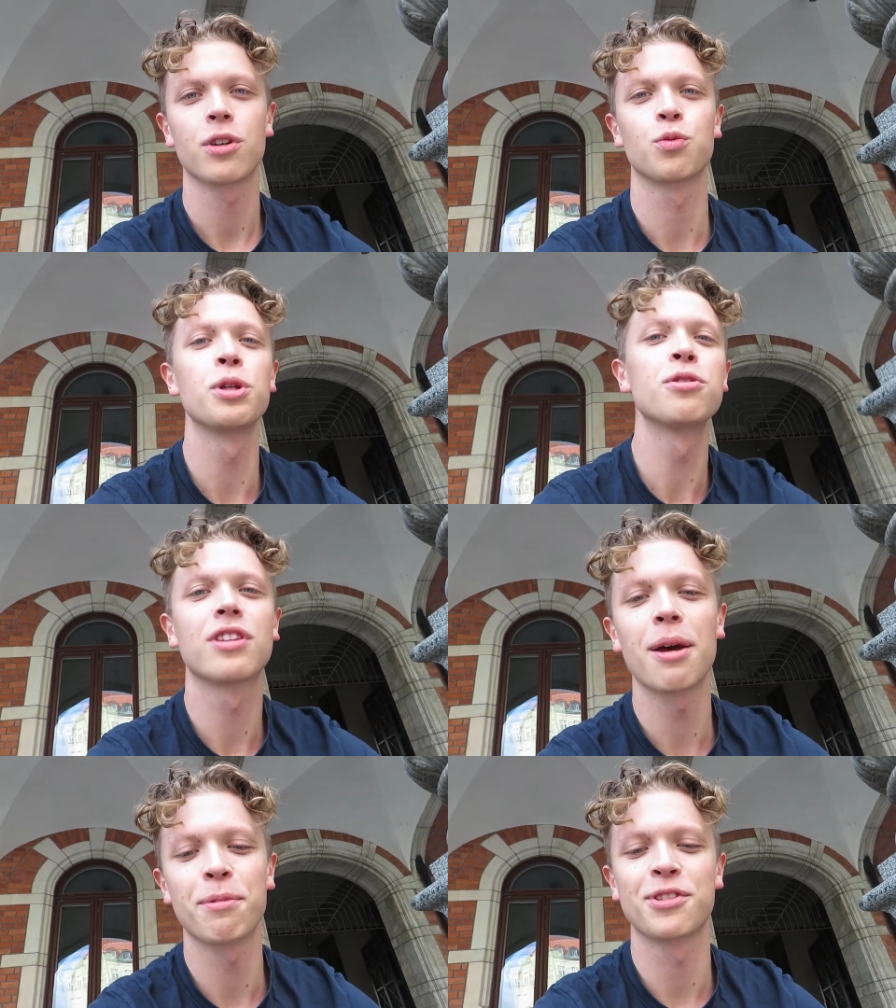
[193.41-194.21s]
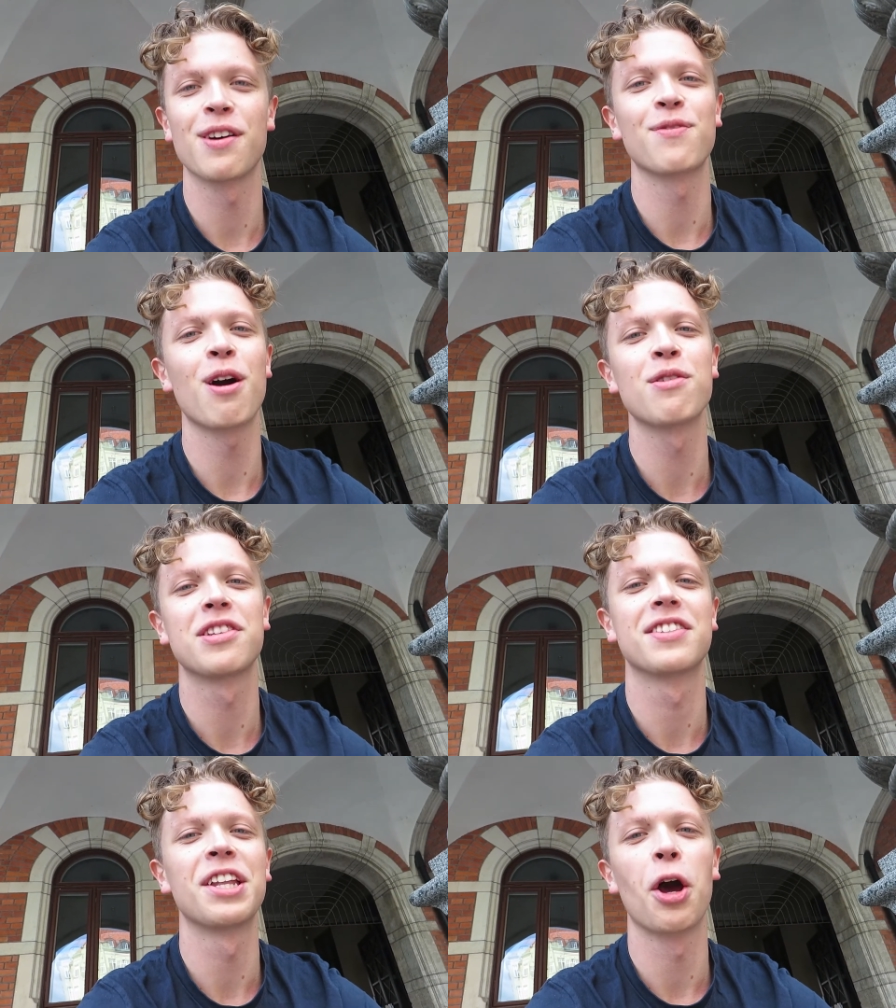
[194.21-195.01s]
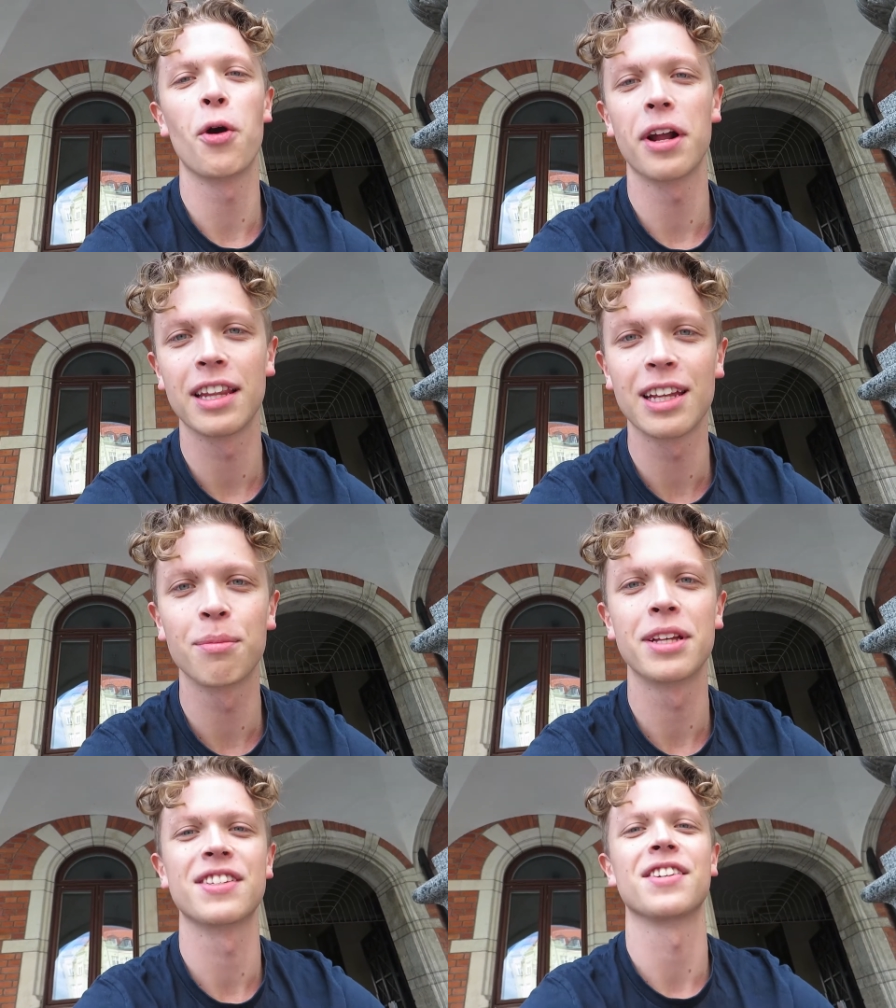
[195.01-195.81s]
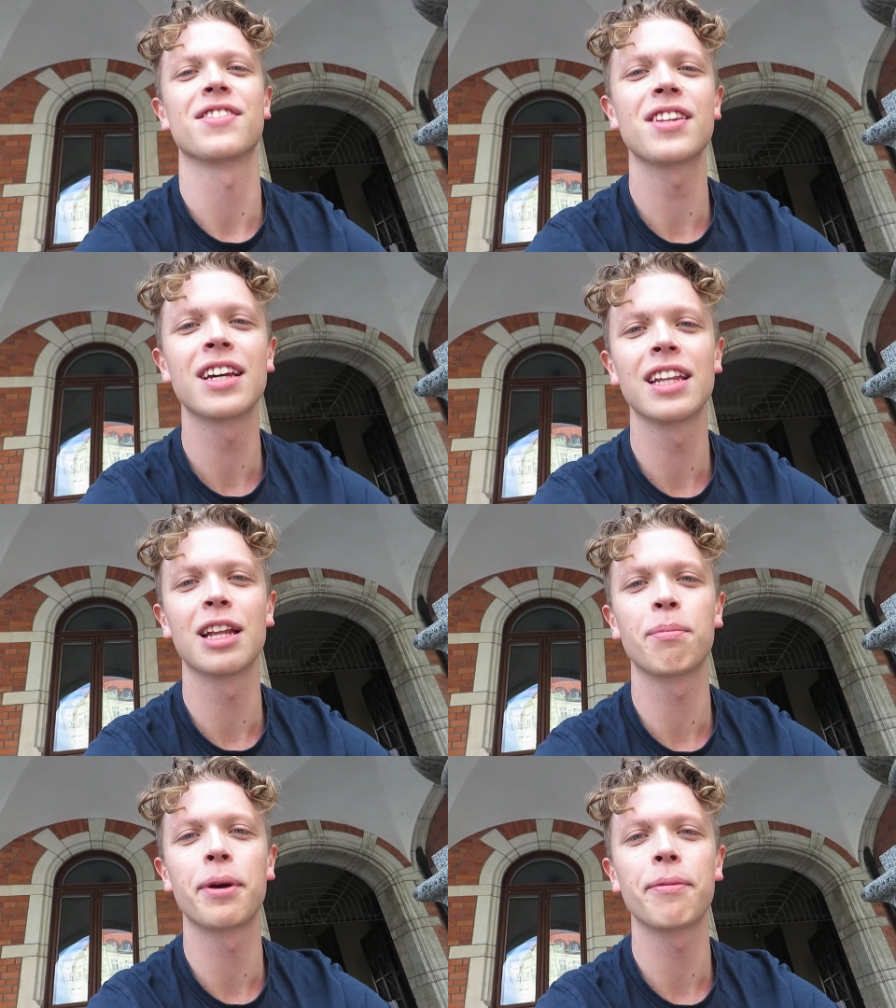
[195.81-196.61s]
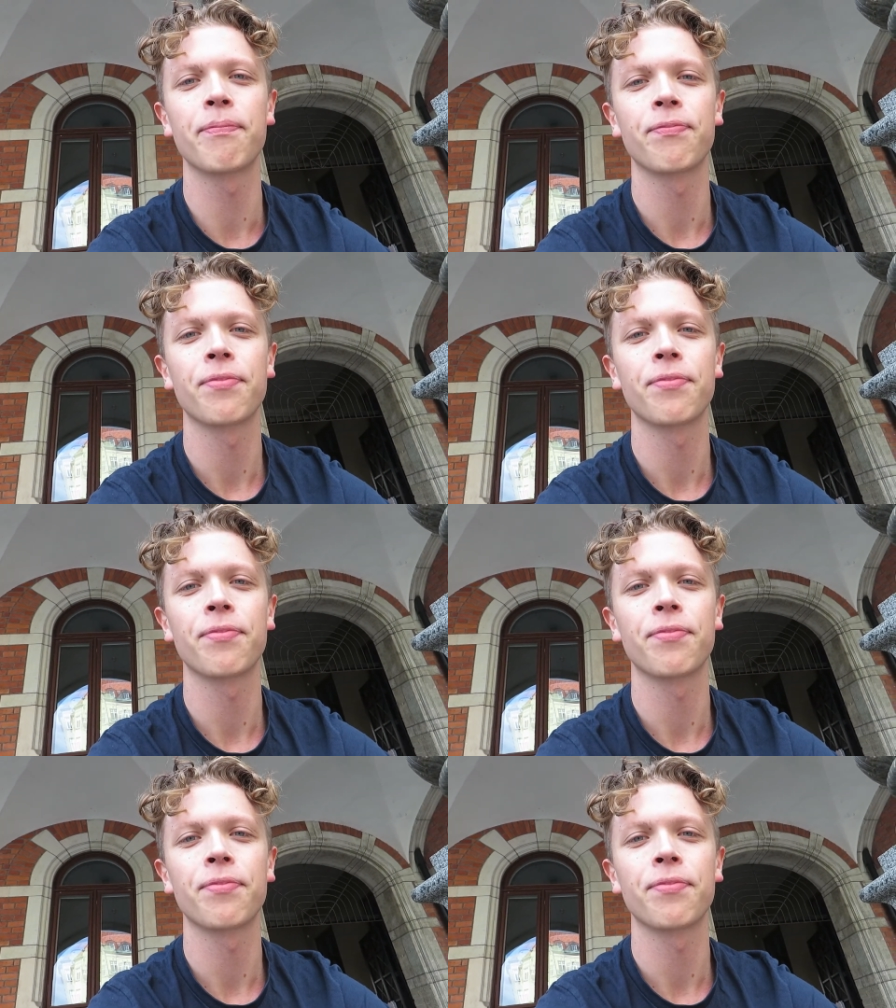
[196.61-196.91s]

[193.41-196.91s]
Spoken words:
because when you slap yourself, obviously it's gonna hurt a little bit, it's gonna sting a little bit,